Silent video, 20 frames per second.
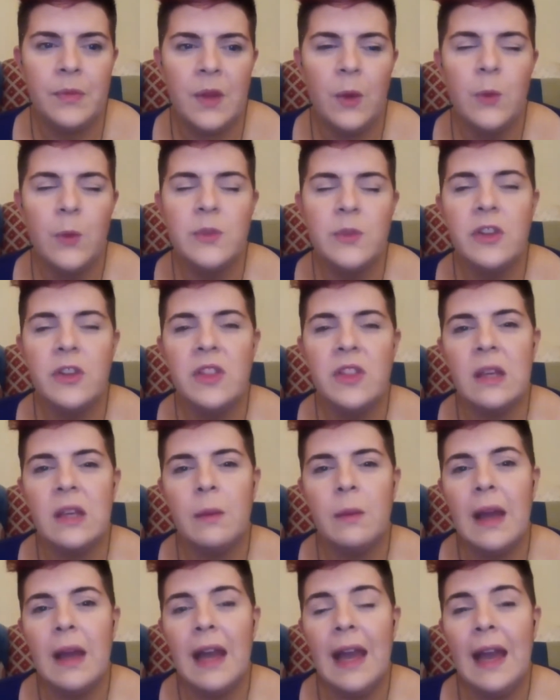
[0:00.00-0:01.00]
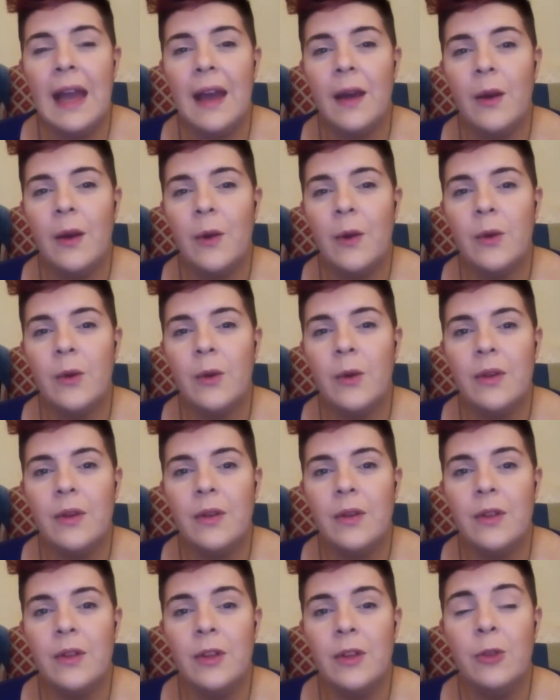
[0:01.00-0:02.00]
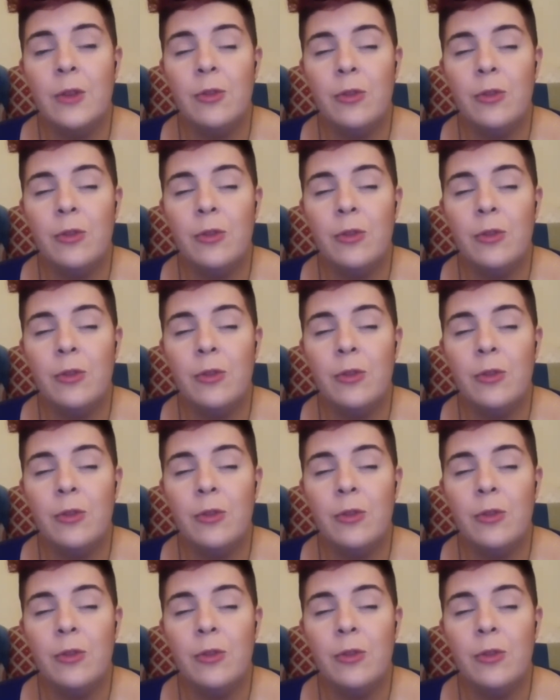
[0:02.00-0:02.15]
Also think about how you